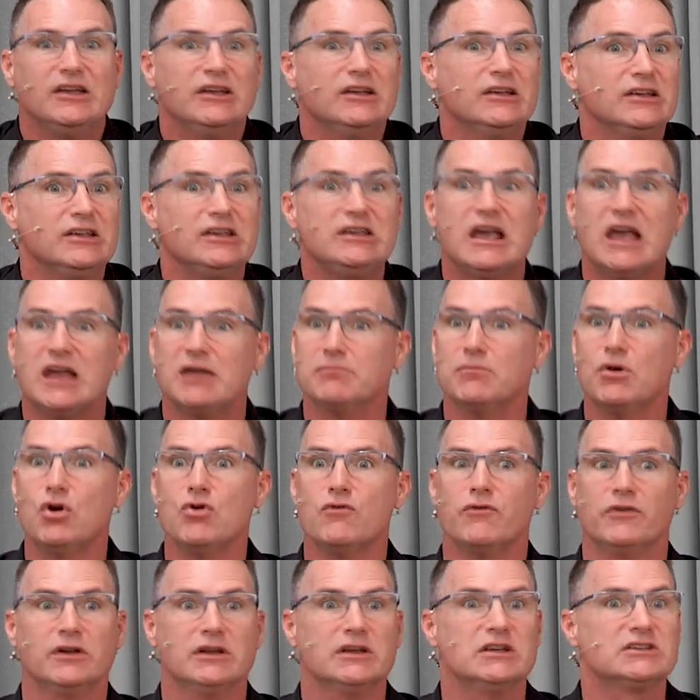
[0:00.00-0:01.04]
He ain't
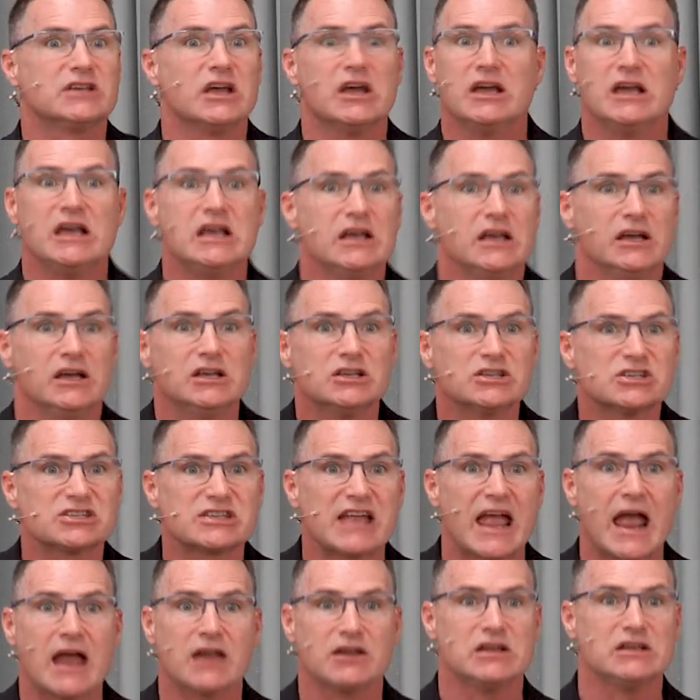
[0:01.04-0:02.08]
moving. His, he, his
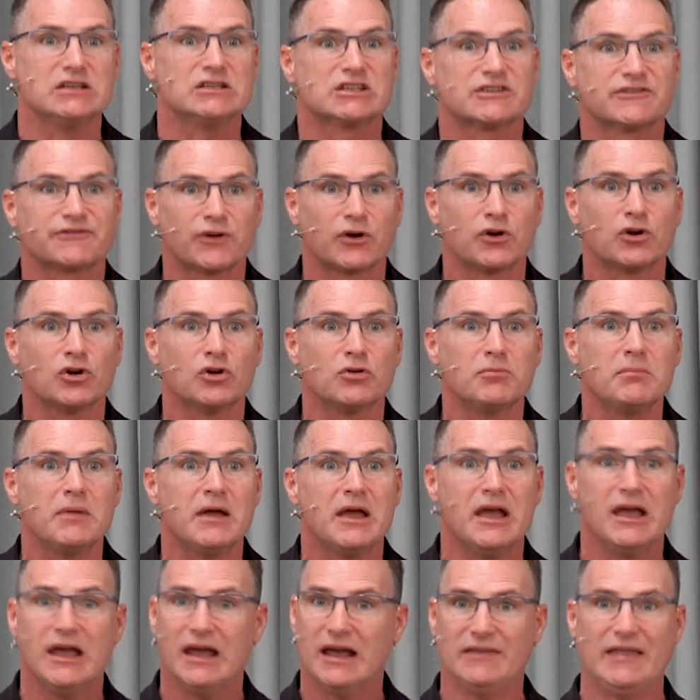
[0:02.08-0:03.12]
standing's firm,
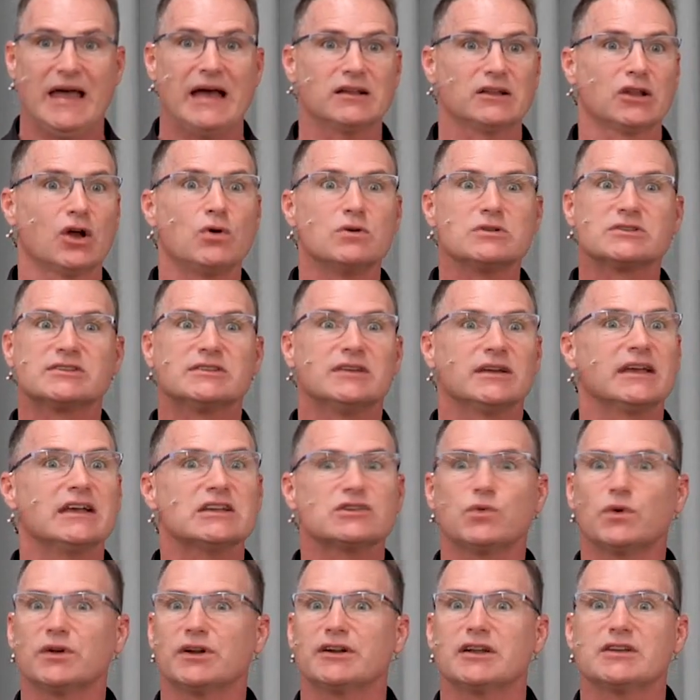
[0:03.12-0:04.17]
and that load's,
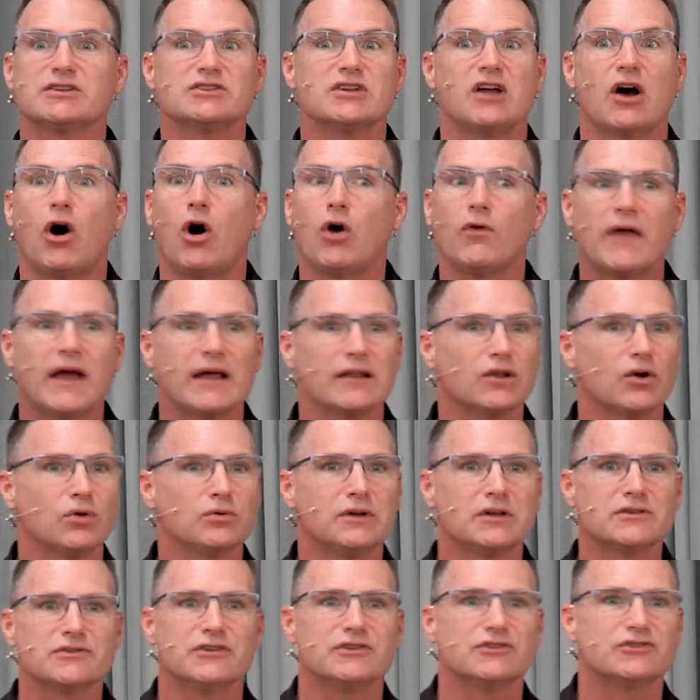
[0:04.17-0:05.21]
guess what? It doesn't, all that load
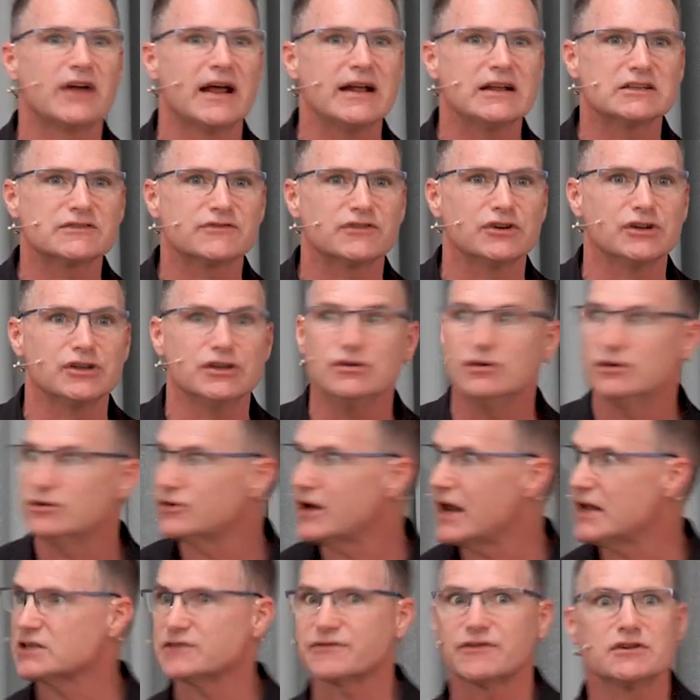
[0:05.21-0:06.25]
doesn't transfer to you, it
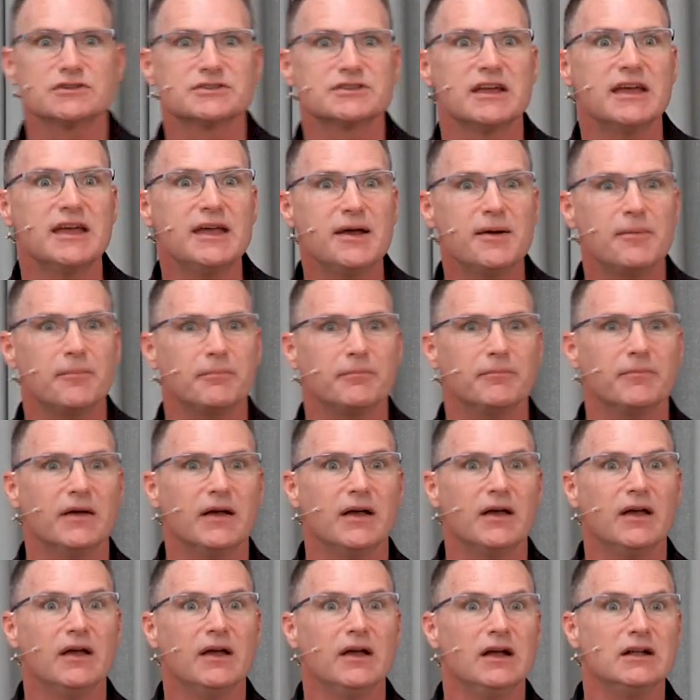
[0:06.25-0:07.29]
transfers to him.
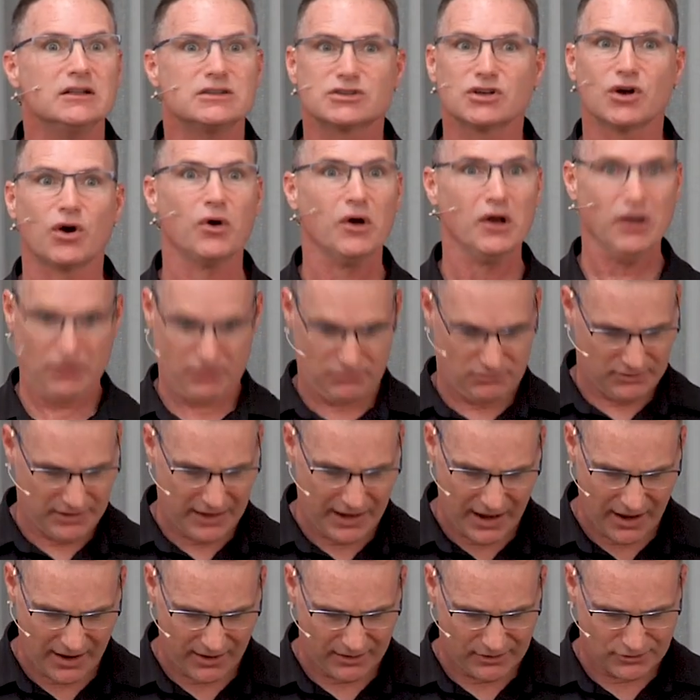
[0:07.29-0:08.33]
And so,
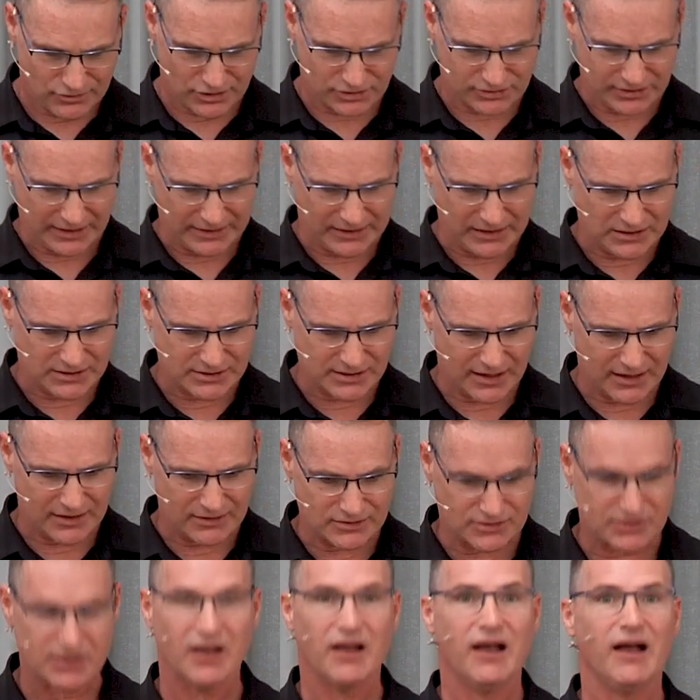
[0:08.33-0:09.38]
yeah, just like he
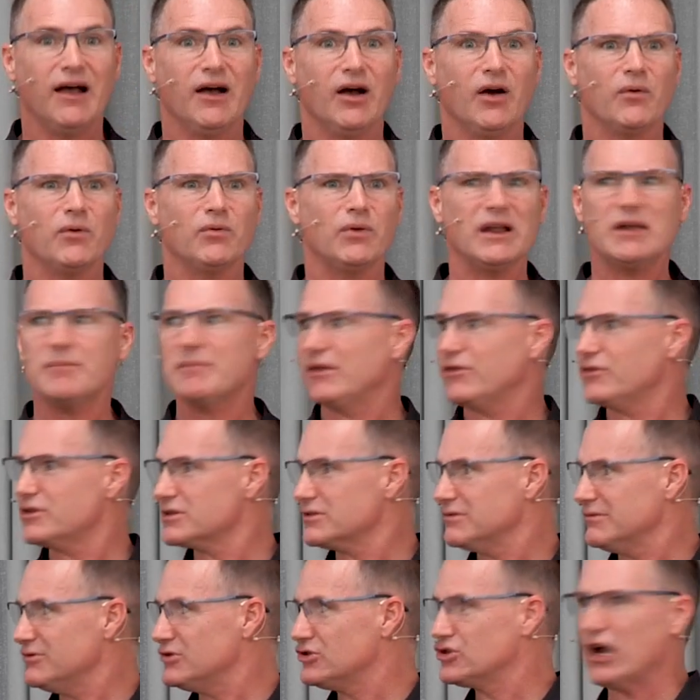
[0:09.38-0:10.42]
says, wait a minute,
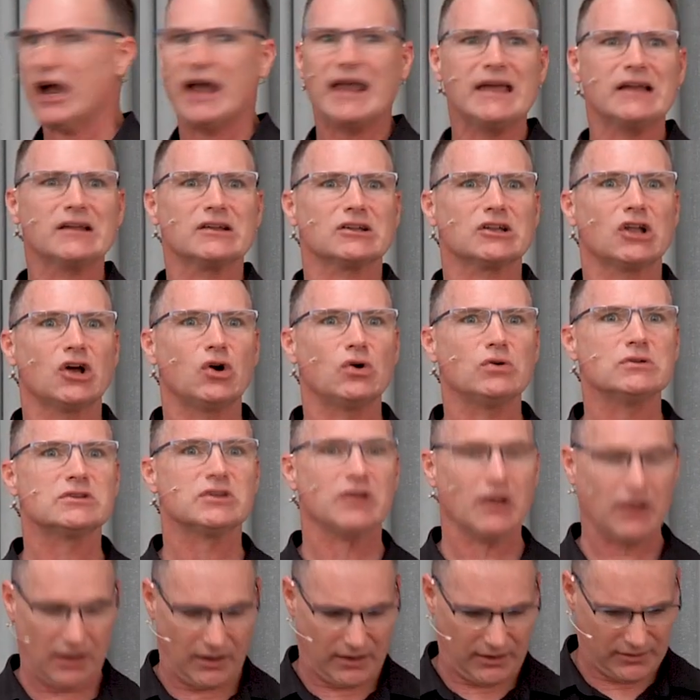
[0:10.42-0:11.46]
giant loads,
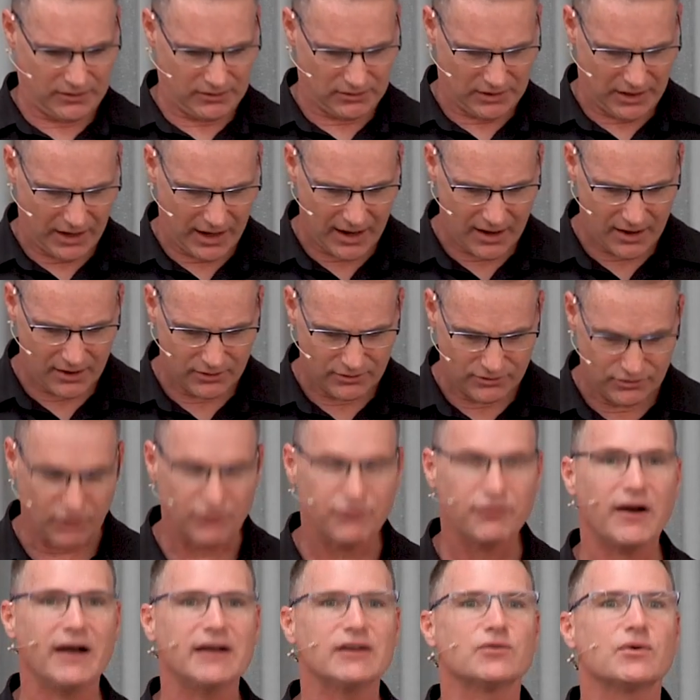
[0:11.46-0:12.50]
yeah, you'll
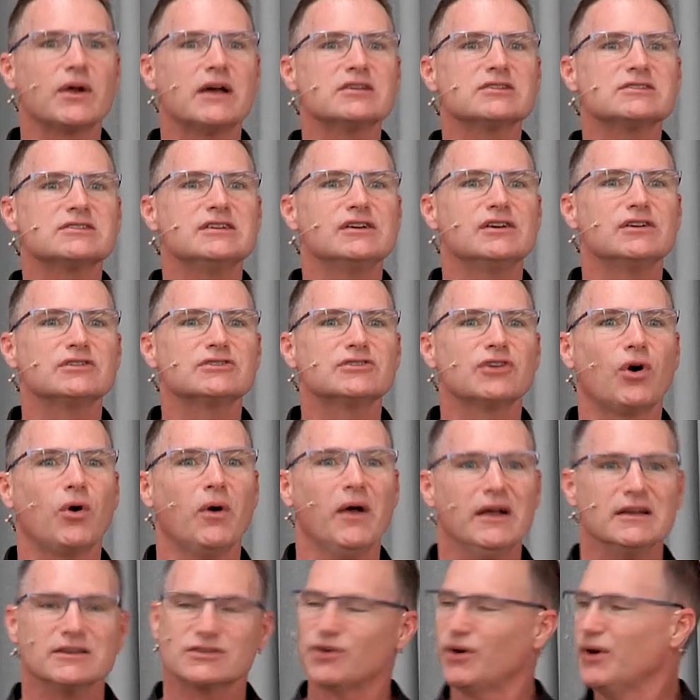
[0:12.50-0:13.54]
find rest to your soul.
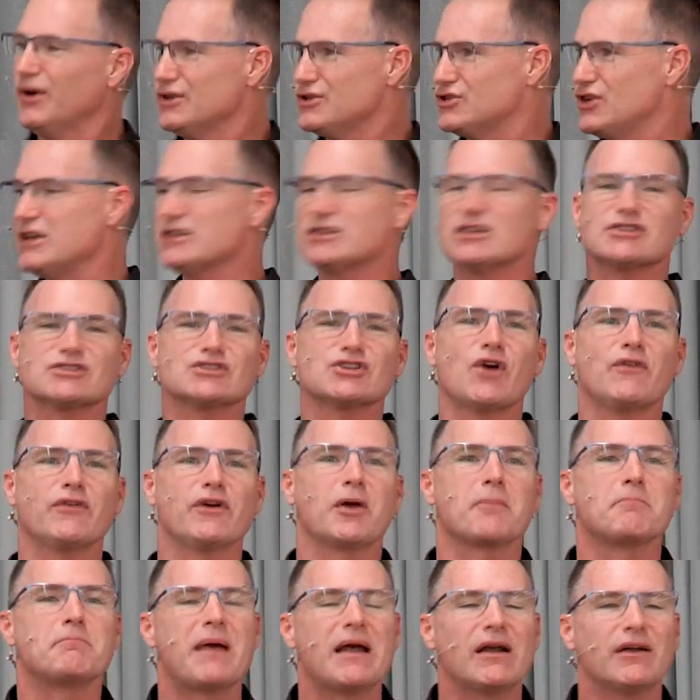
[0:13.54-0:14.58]
So Jesus is over
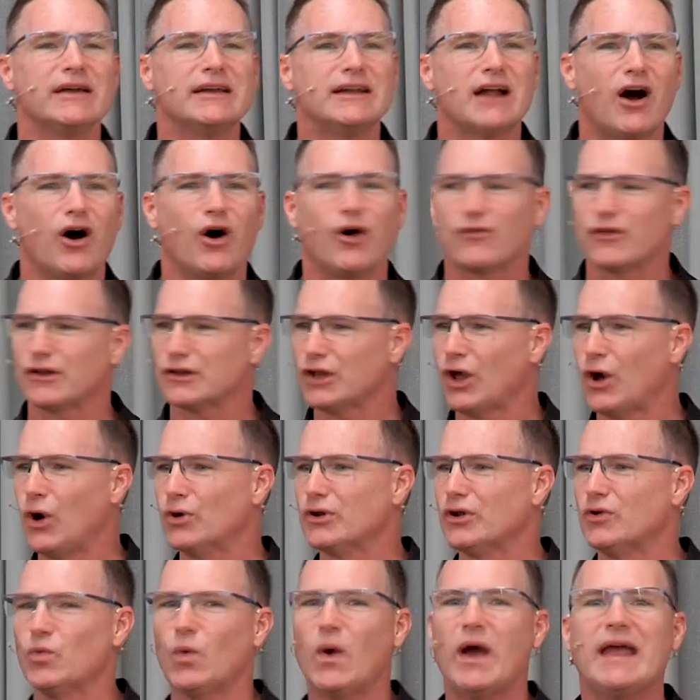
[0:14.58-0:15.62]
here bearing all the load
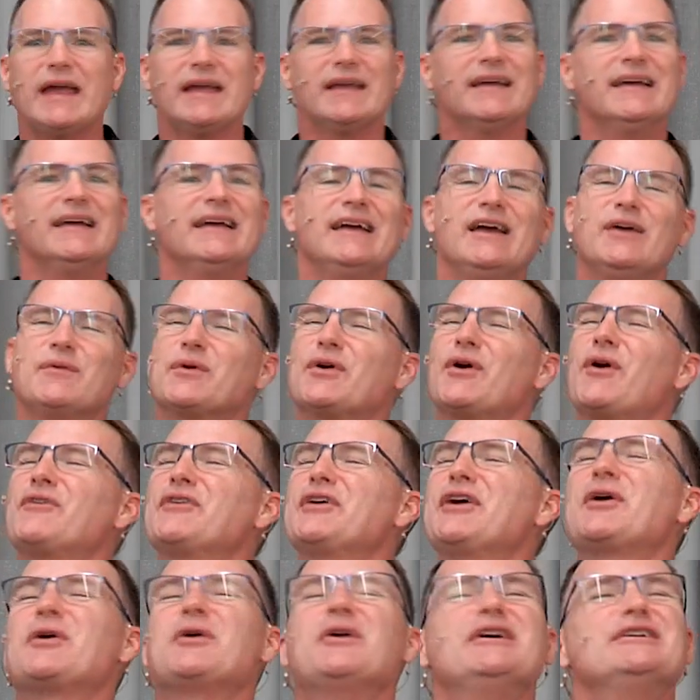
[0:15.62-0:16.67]
and weight, and we're over
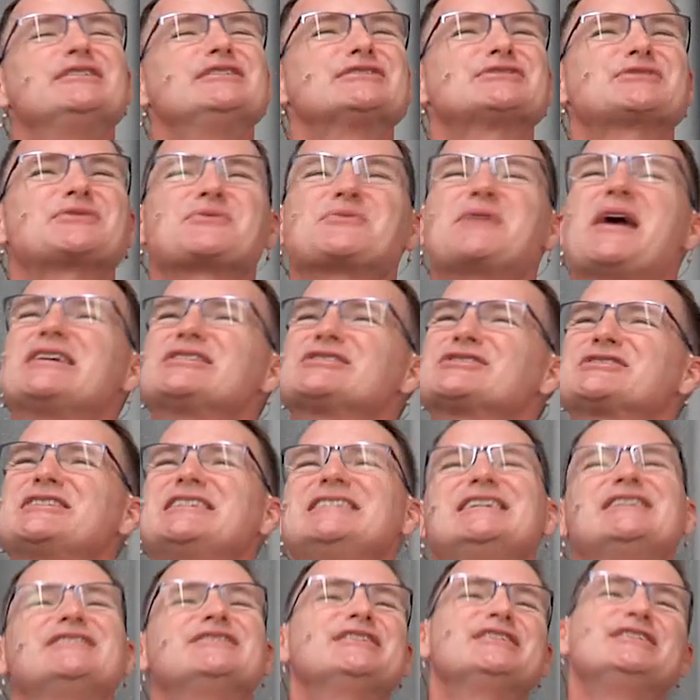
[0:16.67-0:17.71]
here just
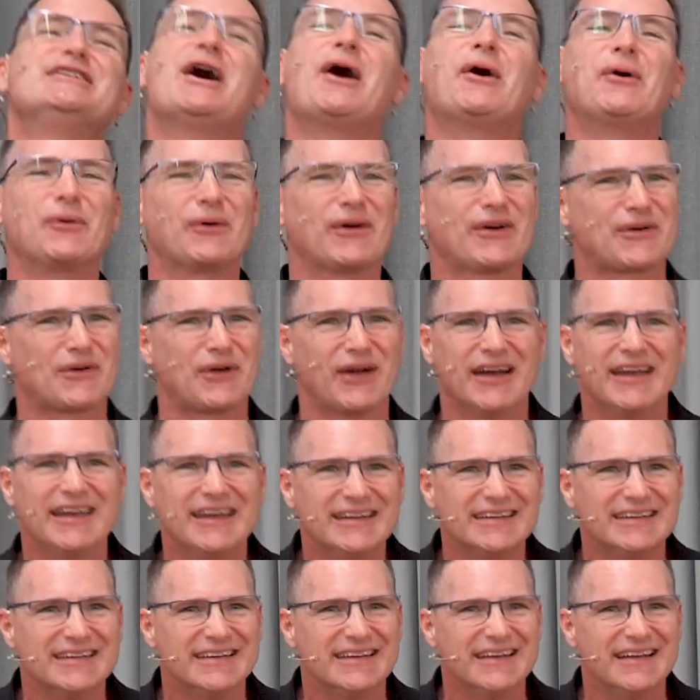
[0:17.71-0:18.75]
resting in the yoke,
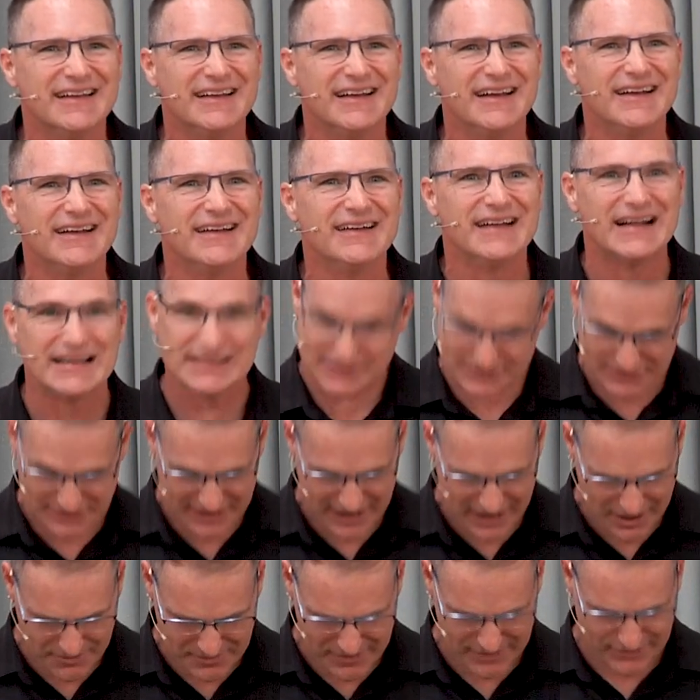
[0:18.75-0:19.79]
right? That's
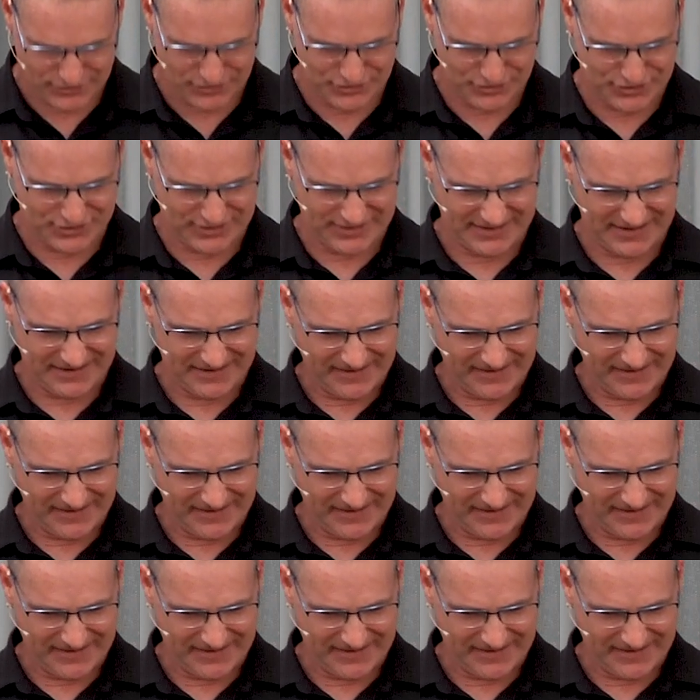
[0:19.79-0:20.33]
the image.